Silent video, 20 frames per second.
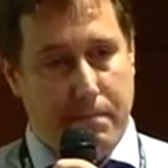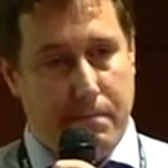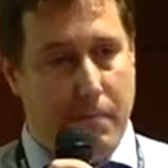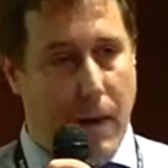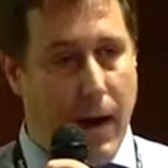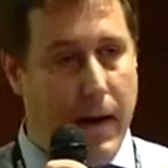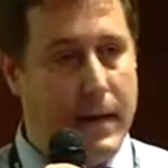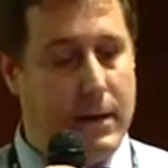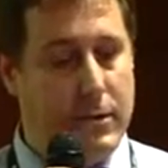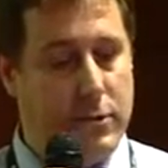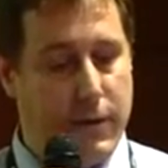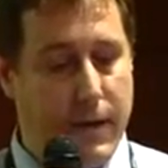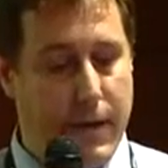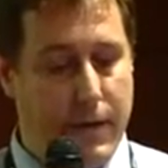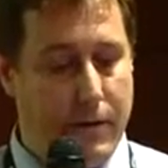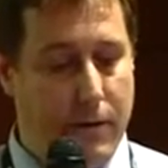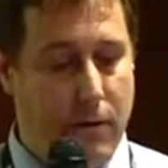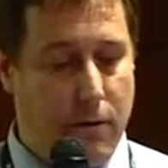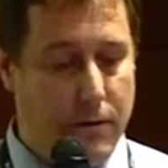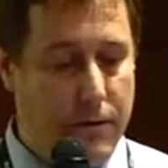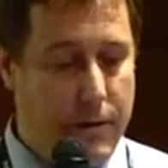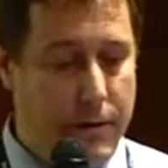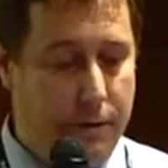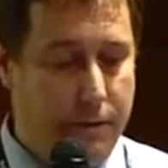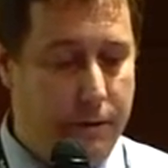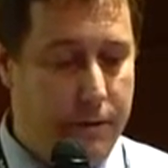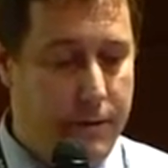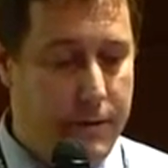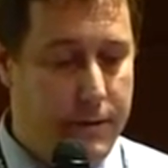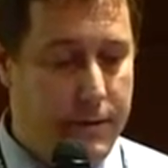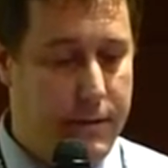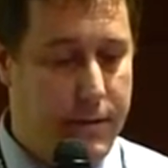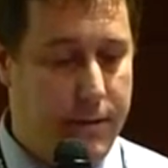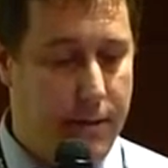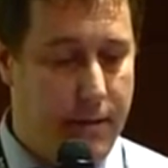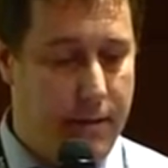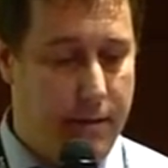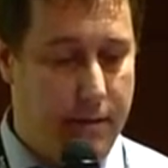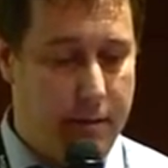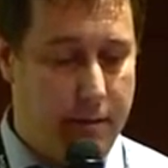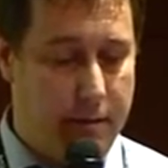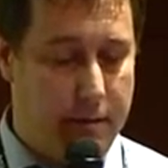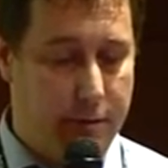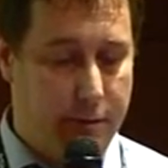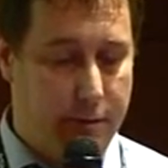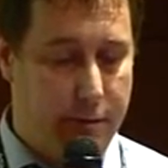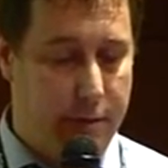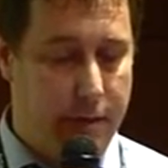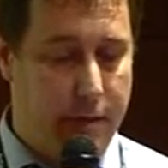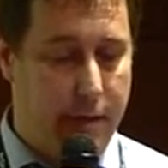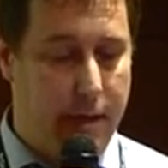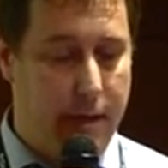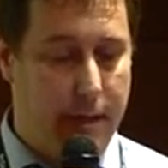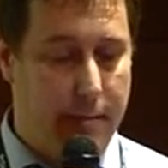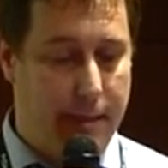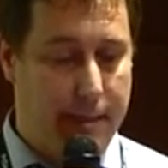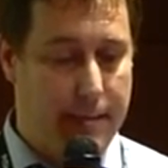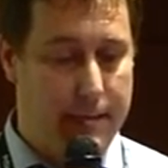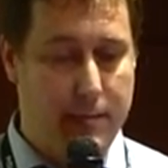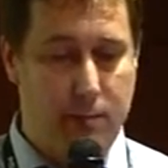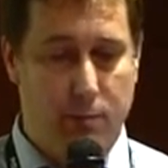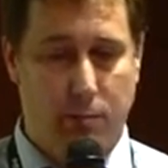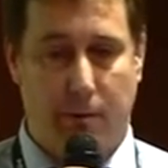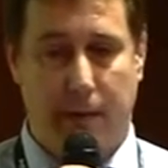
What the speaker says: bind together all the different elements.